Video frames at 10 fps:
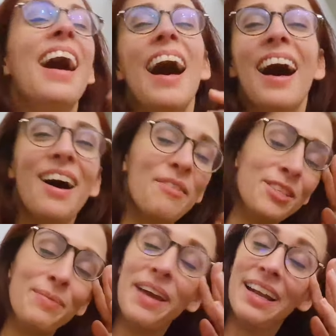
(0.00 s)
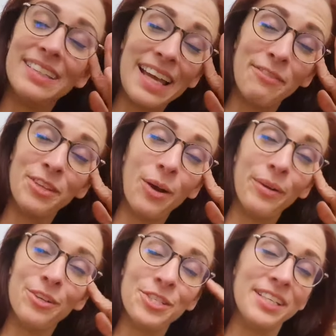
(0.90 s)
To be honest, I have no
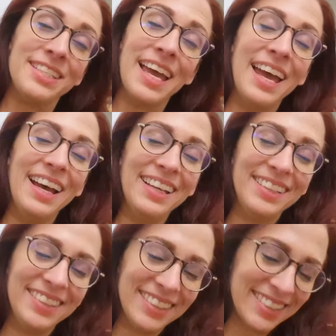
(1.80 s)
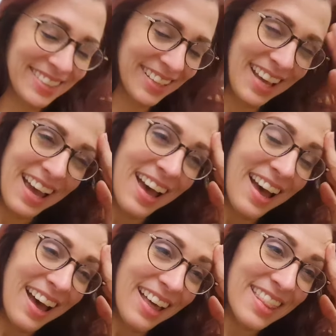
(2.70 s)
energy to dance.
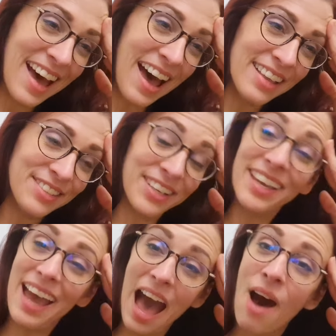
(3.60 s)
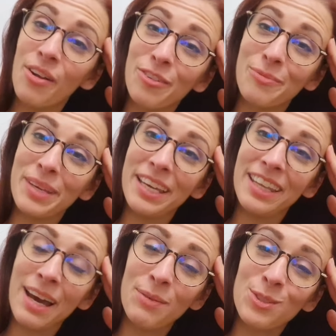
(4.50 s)
That took it out of me.
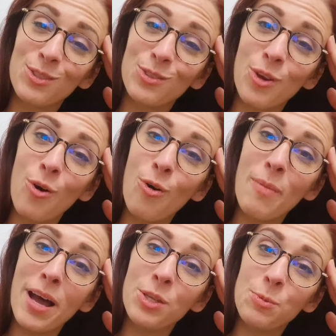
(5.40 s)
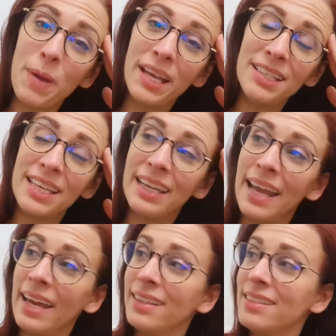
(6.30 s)
That was so much painting,
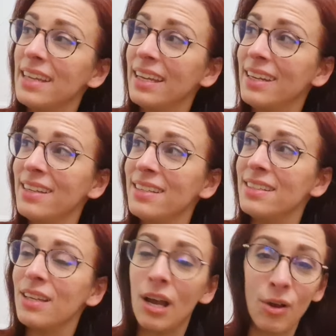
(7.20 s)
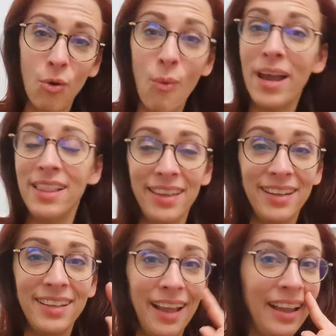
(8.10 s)
and it is quite late
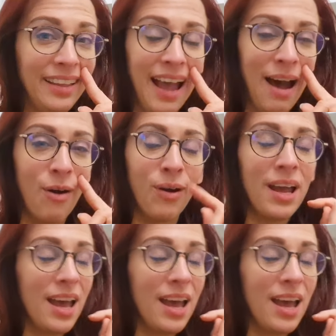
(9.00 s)
at night now.